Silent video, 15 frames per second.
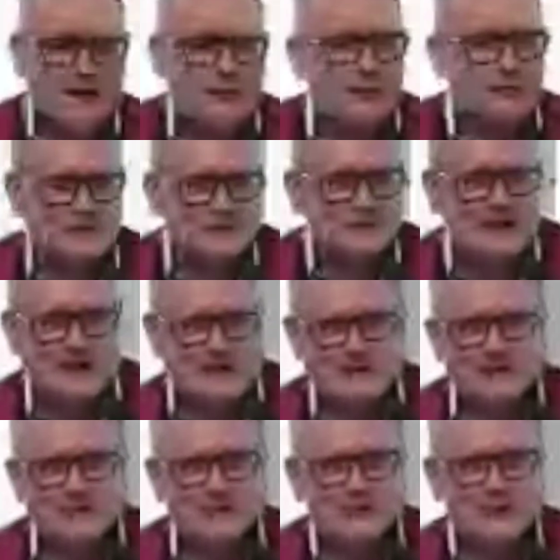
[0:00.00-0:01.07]
I got
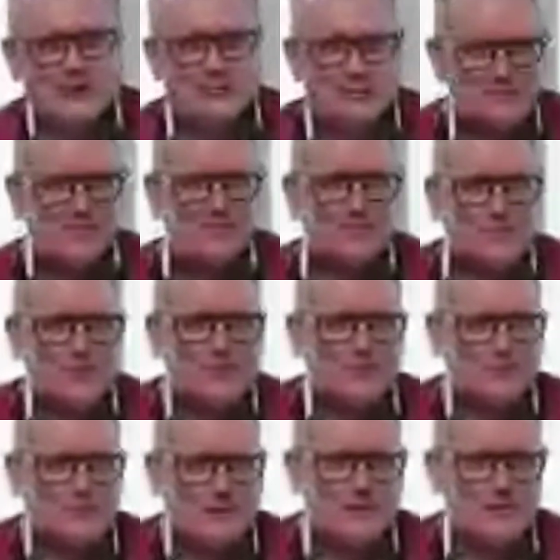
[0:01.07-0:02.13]
invited for a business
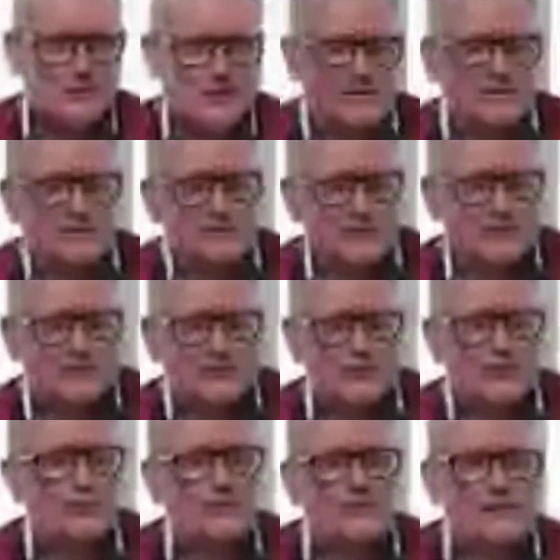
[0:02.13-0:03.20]
presentation. Actually, it was a
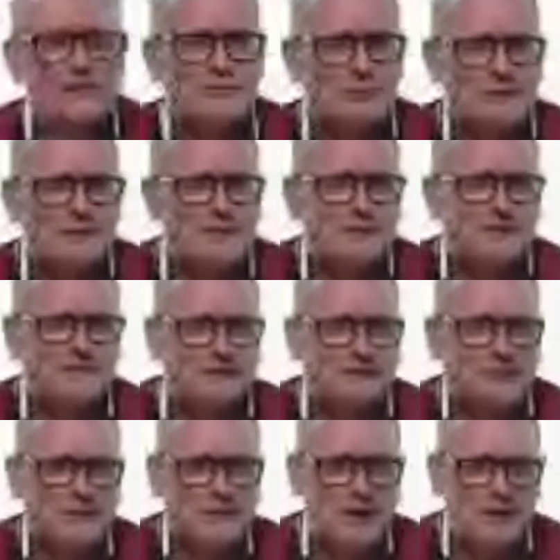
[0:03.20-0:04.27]
two days weekend
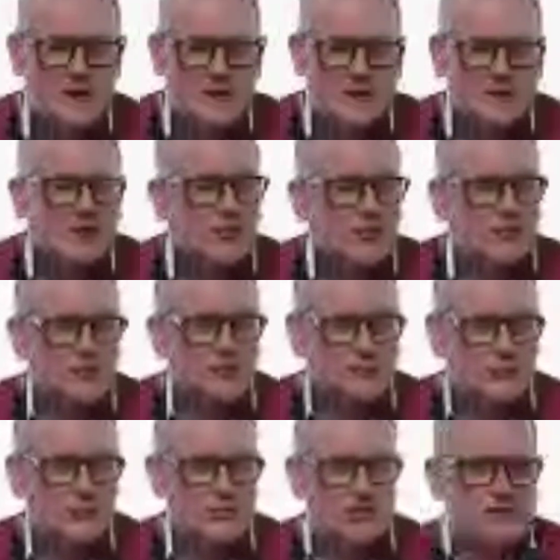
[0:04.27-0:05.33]
seminar from a
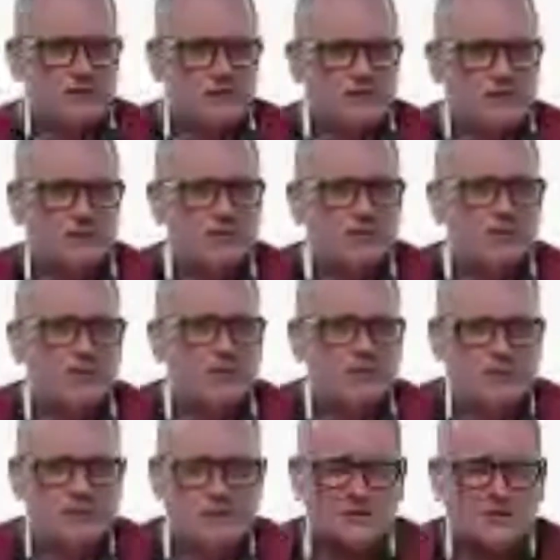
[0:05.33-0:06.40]
huge insurance
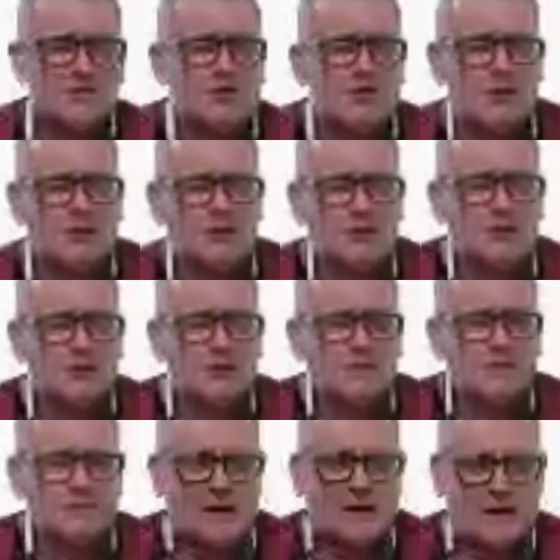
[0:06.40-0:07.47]
company in Germany.
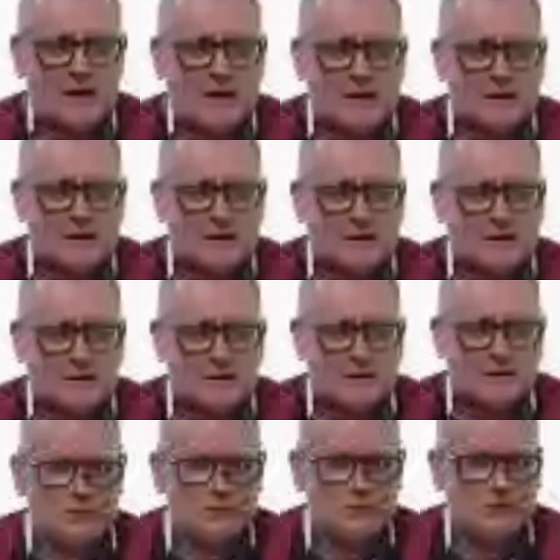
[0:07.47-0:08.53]
And
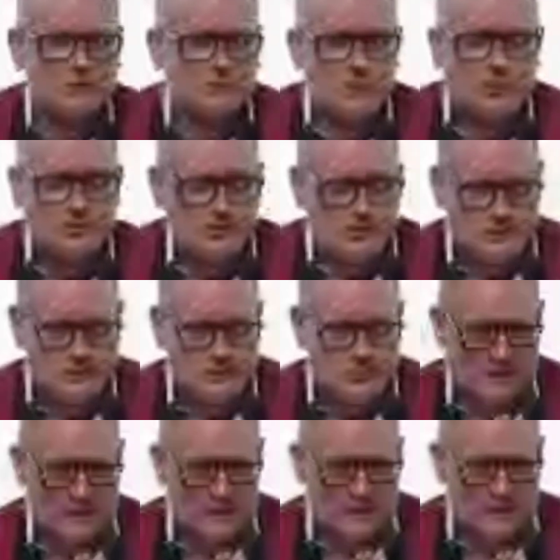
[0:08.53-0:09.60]
the, the one thing
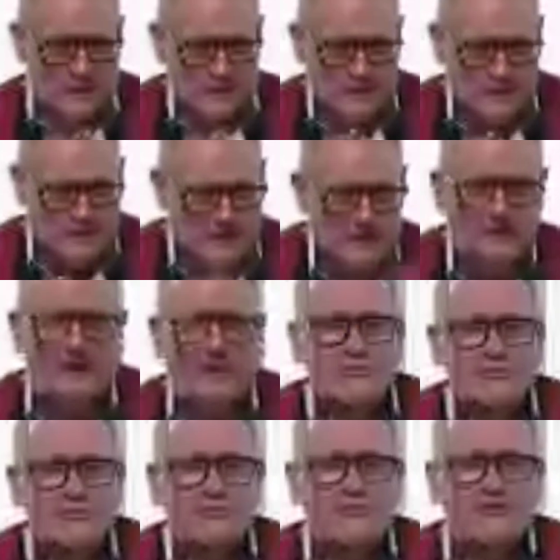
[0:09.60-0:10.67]
what I never ever
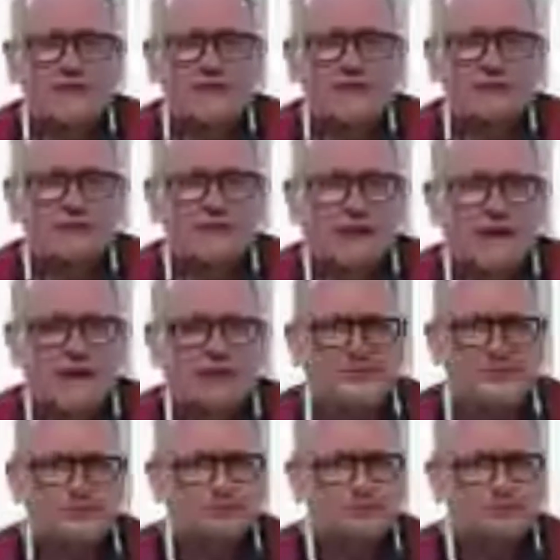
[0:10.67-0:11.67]
will forget in my life.